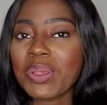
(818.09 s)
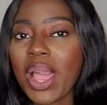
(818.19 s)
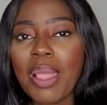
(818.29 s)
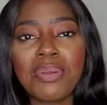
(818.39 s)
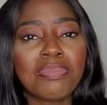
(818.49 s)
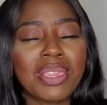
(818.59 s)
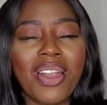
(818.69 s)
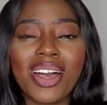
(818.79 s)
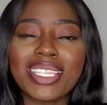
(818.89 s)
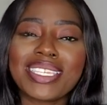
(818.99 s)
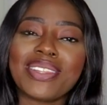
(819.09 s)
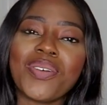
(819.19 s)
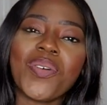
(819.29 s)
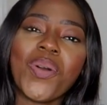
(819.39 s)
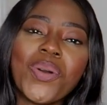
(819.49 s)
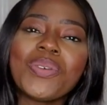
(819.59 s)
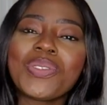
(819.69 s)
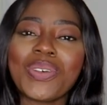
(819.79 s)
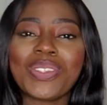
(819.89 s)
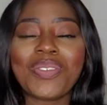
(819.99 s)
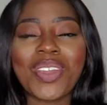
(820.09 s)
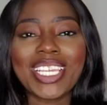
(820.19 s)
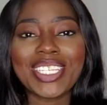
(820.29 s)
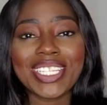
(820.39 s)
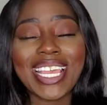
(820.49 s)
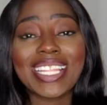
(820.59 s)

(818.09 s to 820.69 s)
So I would be asking all sorts of questions,